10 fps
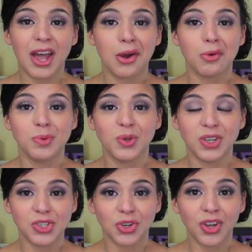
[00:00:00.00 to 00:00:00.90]
I hope you
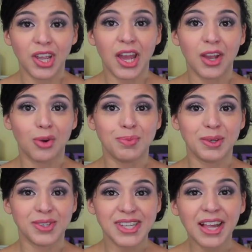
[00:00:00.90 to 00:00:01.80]
enjoy it. I hope
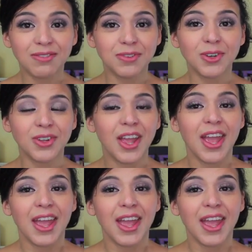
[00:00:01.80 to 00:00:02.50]
it was helpful.